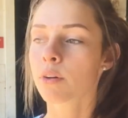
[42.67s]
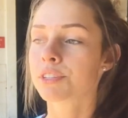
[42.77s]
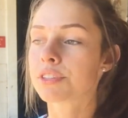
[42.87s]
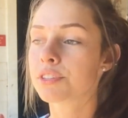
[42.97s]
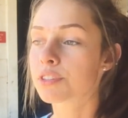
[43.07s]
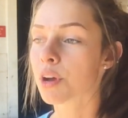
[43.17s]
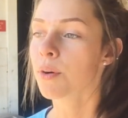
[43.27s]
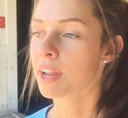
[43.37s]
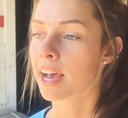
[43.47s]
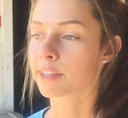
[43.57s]
which is
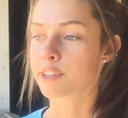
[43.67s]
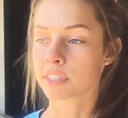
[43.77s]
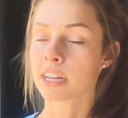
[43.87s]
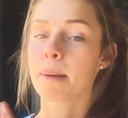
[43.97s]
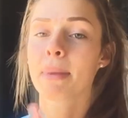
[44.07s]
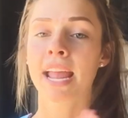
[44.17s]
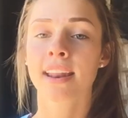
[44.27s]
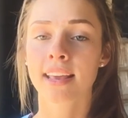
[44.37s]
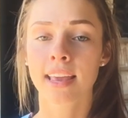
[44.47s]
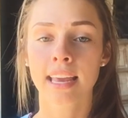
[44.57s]
so nice. She's not
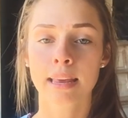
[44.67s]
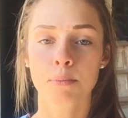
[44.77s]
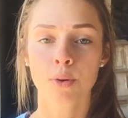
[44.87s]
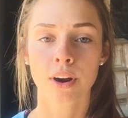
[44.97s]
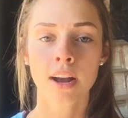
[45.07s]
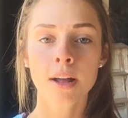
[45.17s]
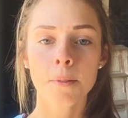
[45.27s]
panicking anymore.